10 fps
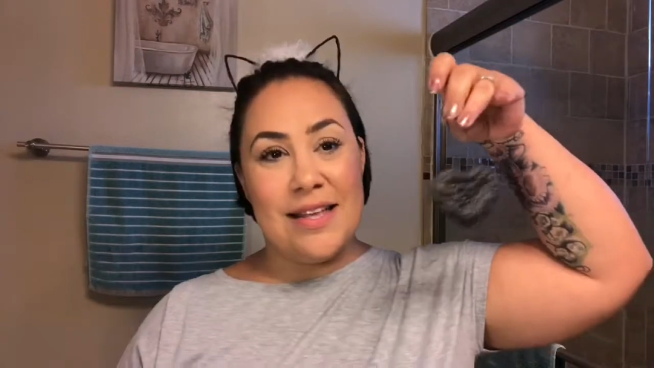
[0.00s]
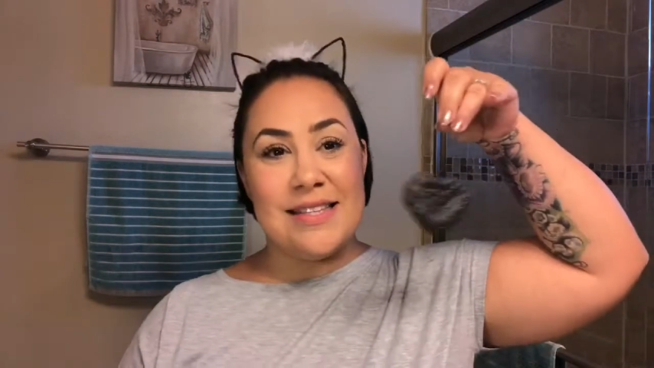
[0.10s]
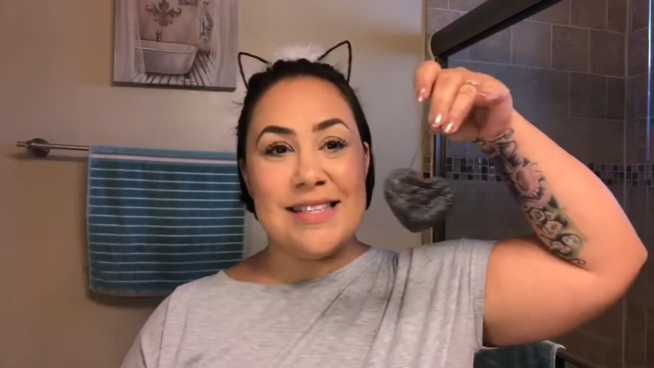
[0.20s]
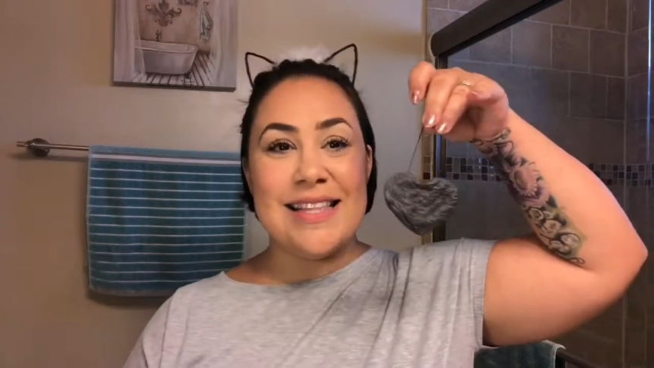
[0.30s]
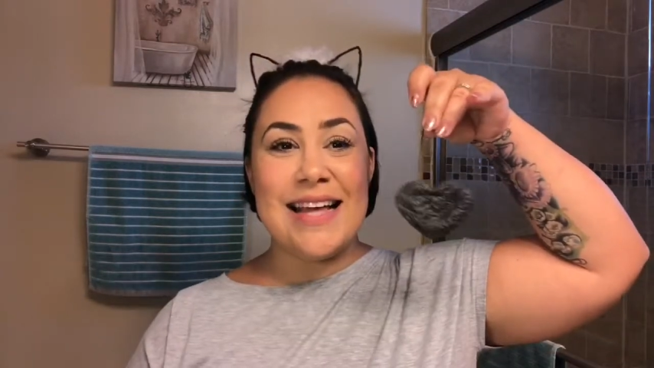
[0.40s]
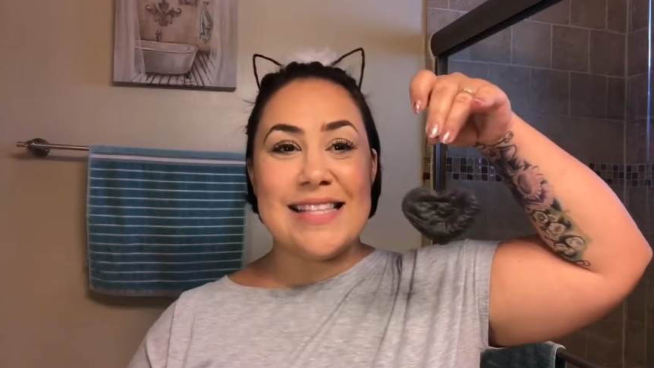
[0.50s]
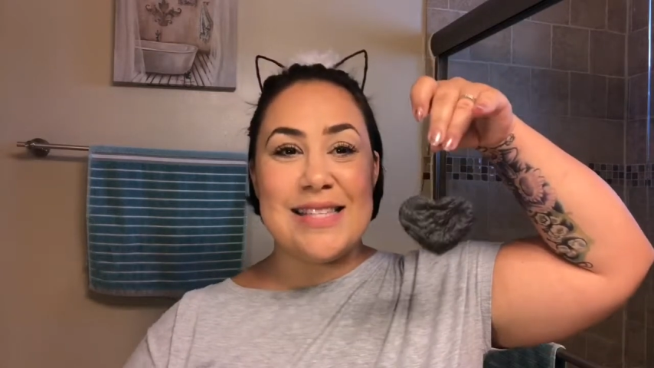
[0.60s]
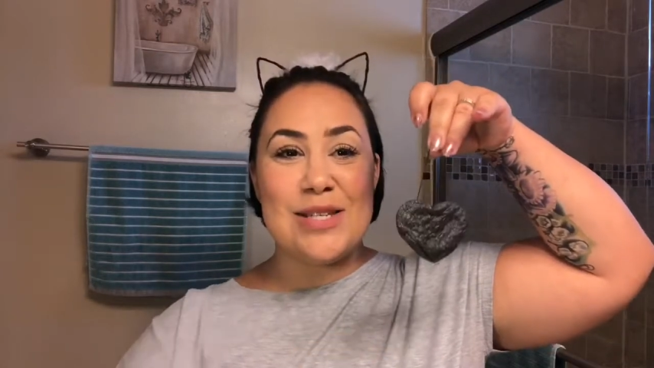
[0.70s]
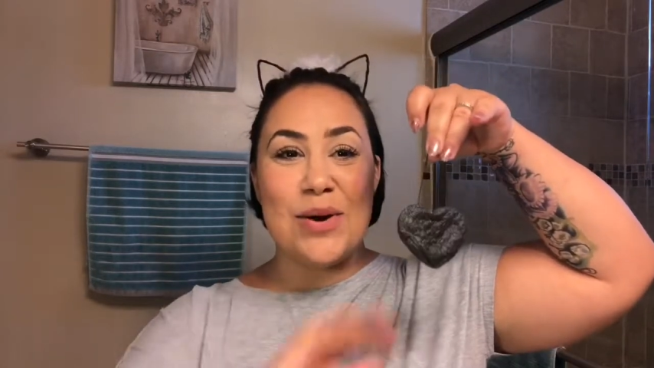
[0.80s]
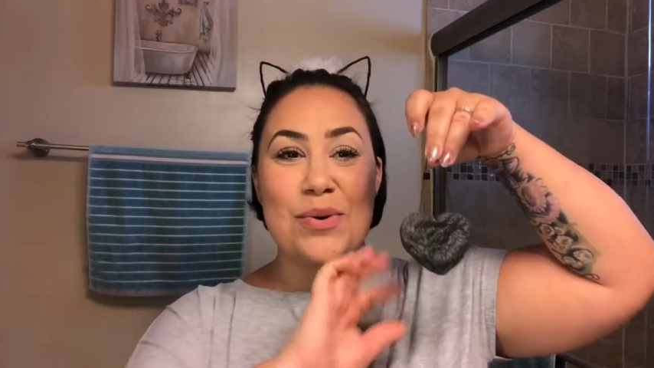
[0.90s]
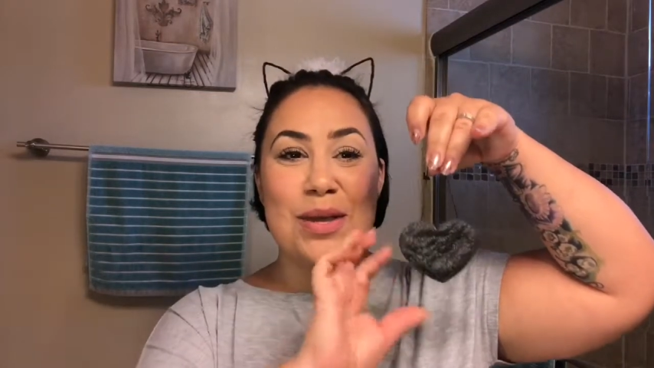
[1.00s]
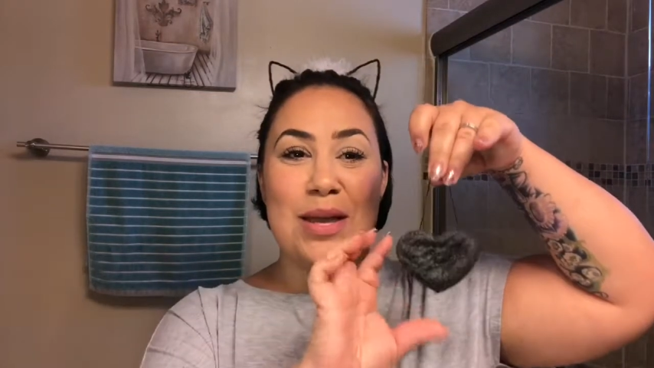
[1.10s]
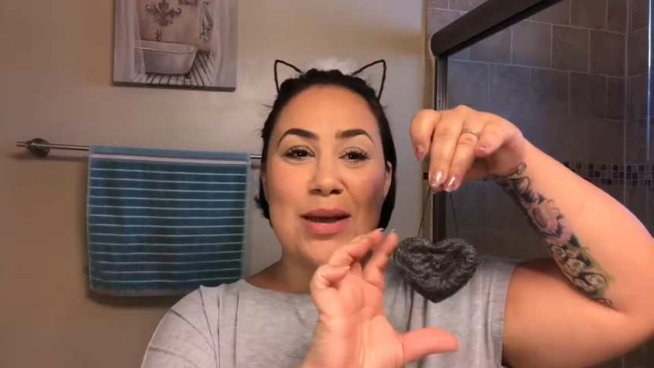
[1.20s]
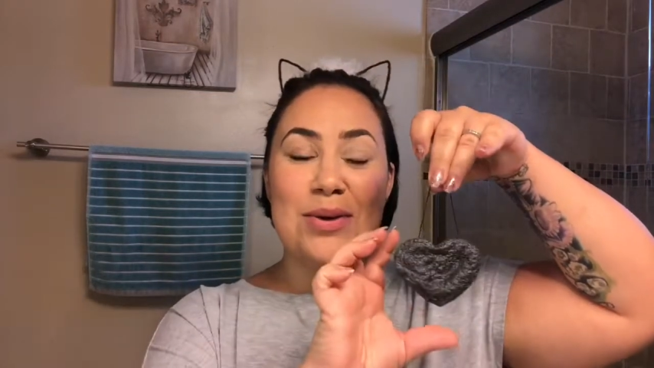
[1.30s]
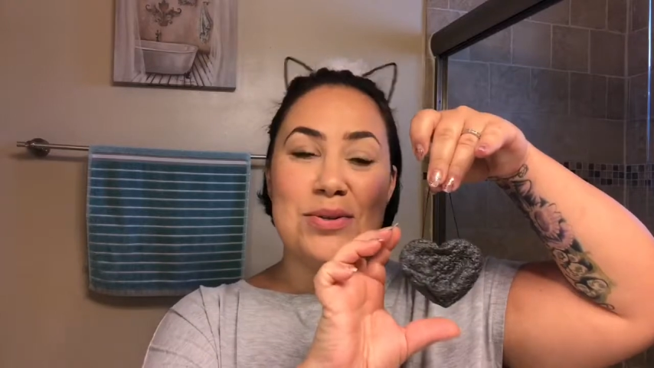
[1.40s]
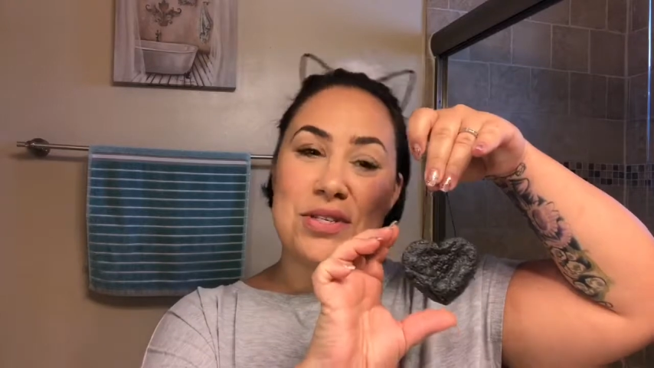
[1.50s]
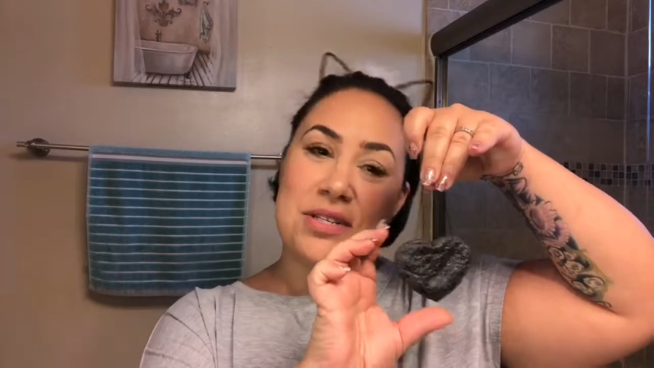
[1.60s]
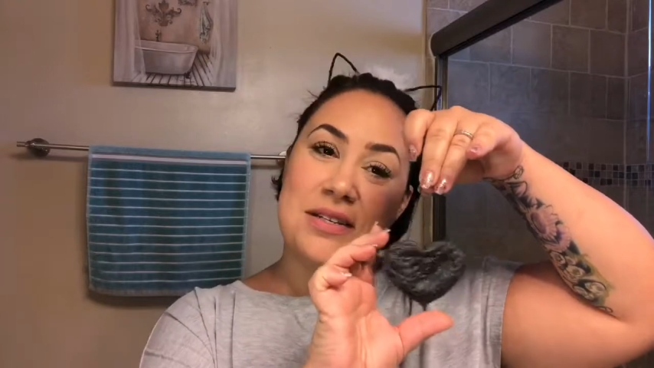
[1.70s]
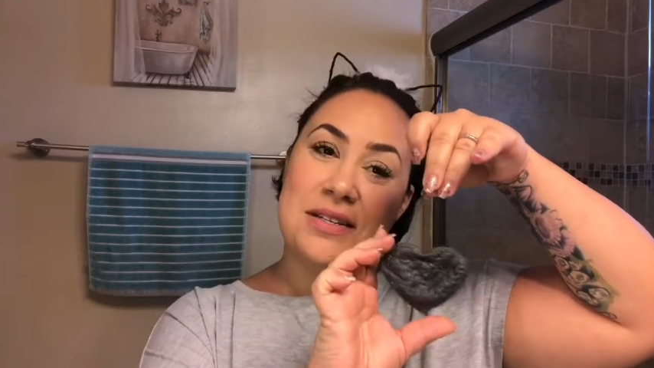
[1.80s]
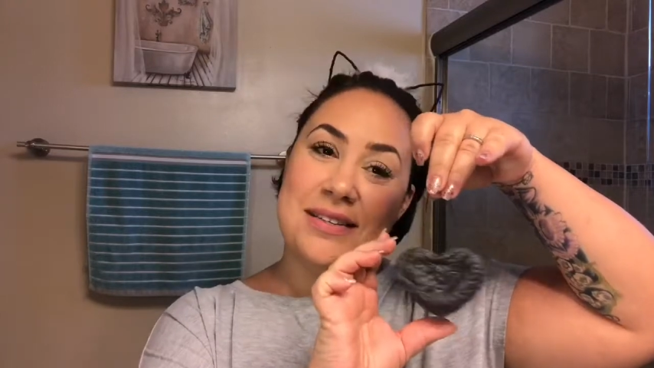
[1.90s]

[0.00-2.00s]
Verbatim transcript: Isn't that so cute?